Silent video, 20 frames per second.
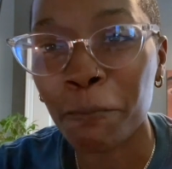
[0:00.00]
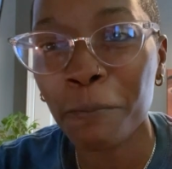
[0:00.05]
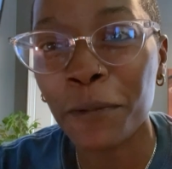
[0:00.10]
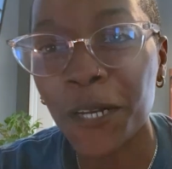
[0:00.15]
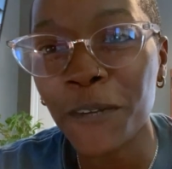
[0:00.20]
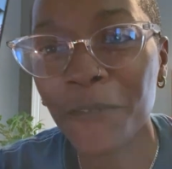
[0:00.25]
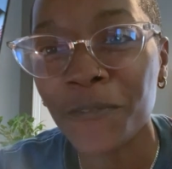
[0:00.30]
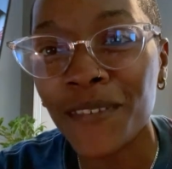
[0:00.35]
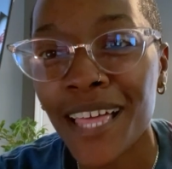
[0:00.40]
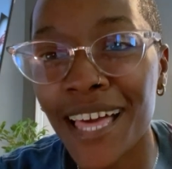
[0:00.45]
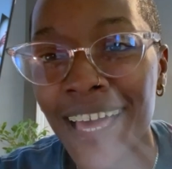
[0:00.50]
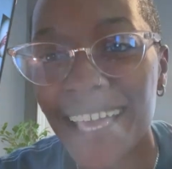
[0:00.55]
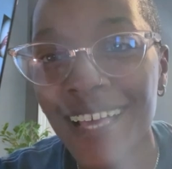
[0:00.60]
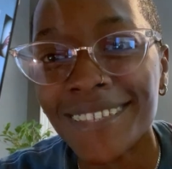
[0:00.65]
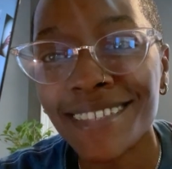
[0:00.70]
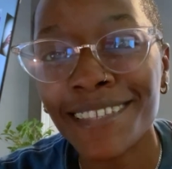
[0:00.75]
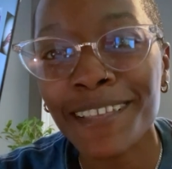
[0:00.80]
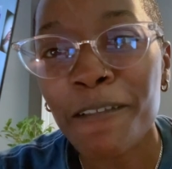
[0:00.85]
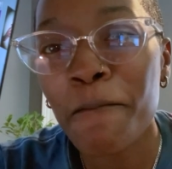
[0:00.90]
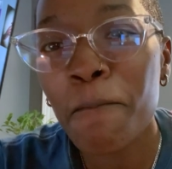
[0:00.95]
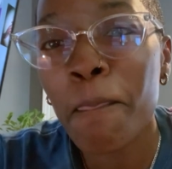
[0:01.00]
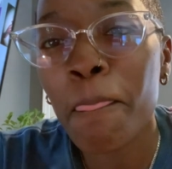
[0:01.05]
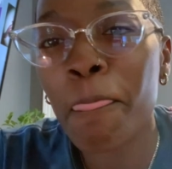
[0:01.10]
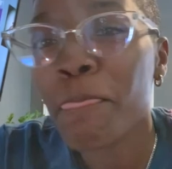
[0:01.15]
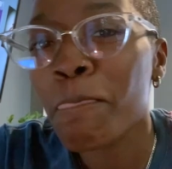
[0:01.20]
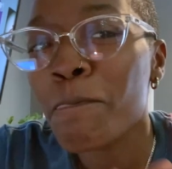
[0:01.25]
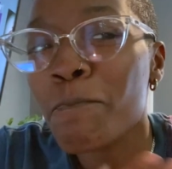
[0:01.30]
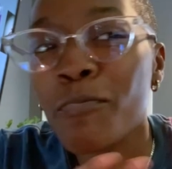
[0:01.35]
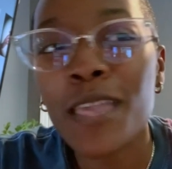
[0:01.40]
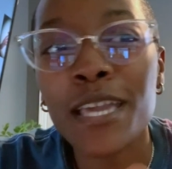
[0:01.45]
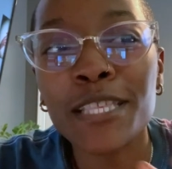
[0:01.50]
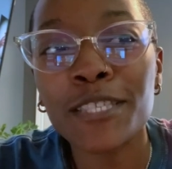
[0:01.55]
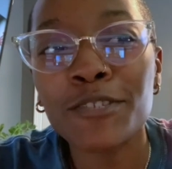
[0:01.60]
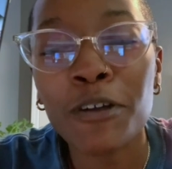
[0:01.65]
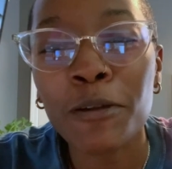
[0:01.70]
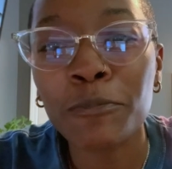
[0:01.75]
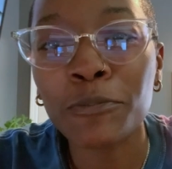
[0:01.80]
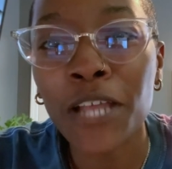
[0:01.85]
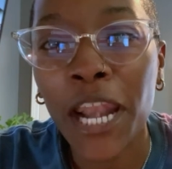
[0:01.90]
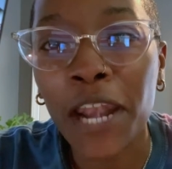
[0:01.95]
butterflies, and so
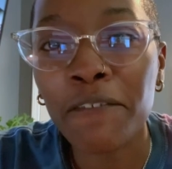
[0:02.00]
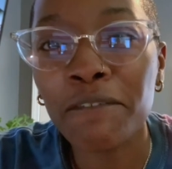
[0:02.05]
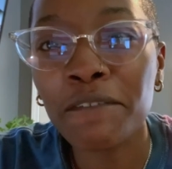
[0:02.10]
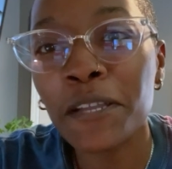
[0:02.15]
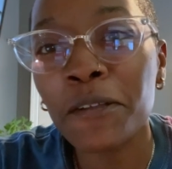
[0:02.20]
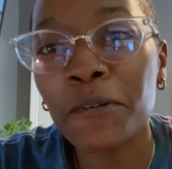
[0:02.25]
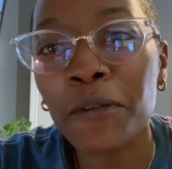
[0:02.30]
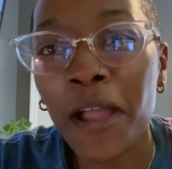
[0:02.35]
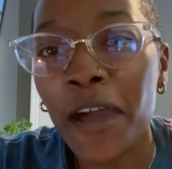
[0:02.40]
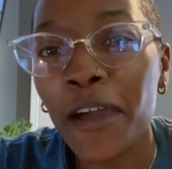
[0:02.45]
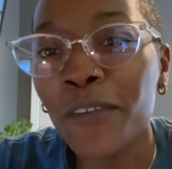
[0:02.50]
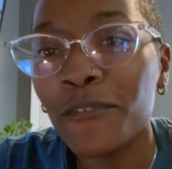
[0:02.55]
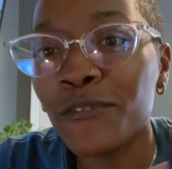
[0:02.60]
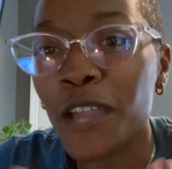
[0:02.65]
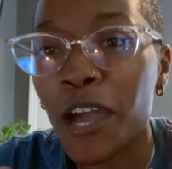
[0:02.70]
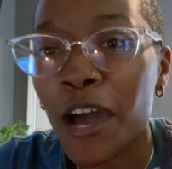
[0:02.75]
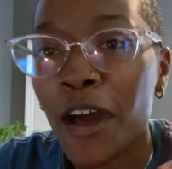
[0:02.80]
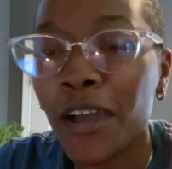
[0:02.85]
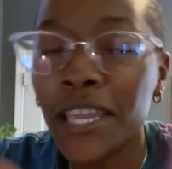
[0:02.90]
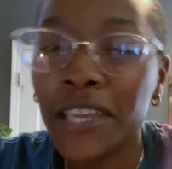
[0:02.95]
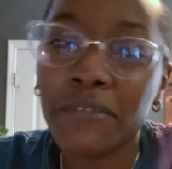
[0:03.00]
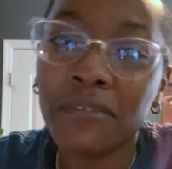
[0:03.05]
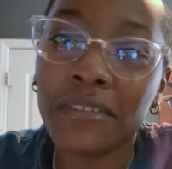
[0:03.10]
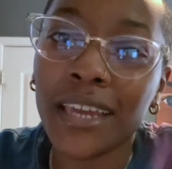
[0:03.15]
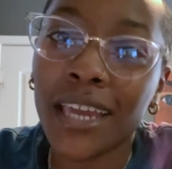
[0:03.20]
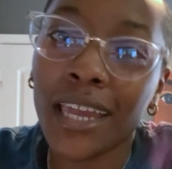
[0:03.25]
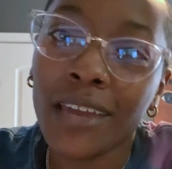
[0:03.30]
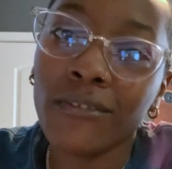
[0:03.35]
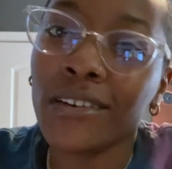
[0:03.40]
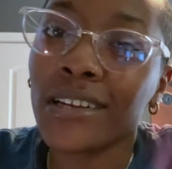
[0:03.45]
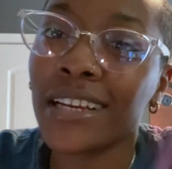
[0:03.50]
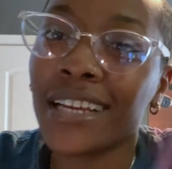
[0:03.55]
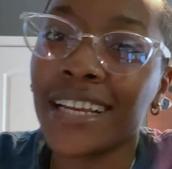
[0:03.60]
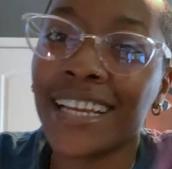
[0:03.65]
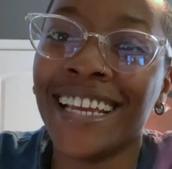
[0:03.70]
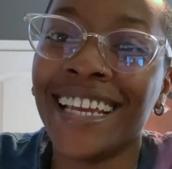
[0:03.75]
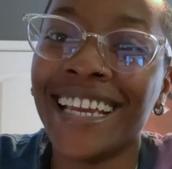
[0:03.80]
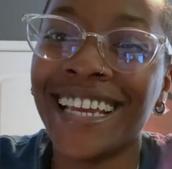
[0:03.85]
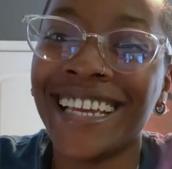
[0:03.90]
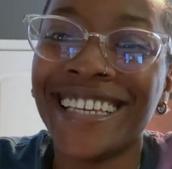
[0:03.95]
I'm trying to figure out if y'all even ever
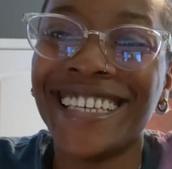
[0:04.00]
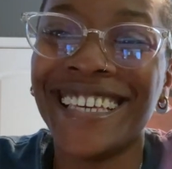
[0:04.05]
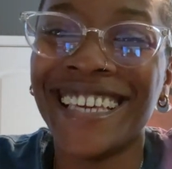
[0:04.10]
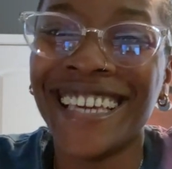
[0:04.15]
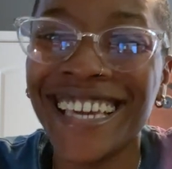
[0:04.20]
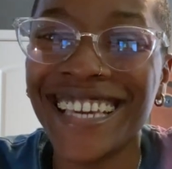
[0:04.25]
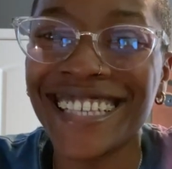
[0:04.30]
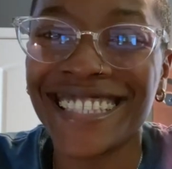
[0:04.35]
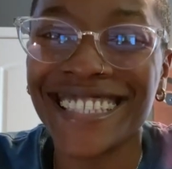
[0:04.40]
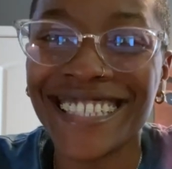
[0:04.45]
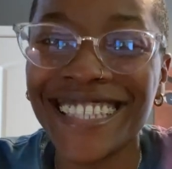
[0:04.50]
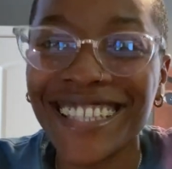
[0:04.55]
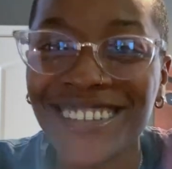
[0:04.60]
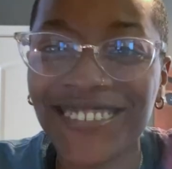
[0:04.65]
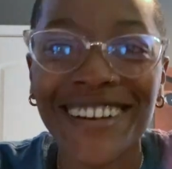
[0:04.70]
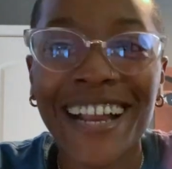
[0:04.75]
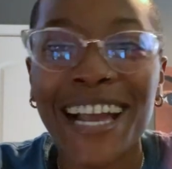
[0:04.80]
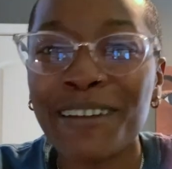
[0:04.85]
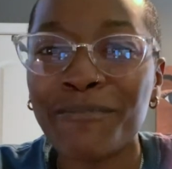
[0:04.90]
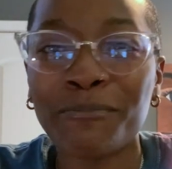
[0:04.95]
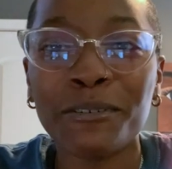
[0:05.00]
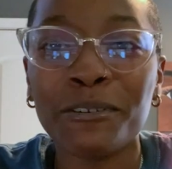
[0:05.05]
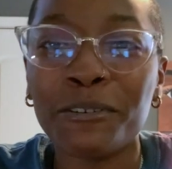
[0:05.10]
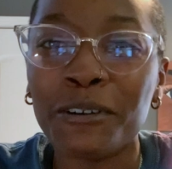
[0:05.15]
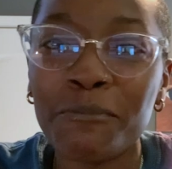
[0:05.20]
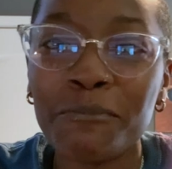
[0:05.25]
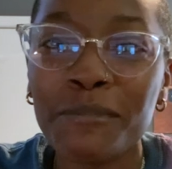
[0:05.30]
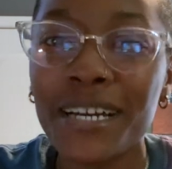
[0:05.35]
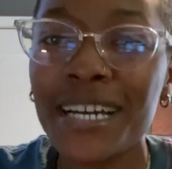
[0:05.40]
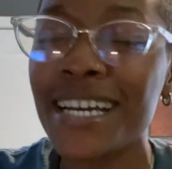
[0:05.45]
get to the wrap up.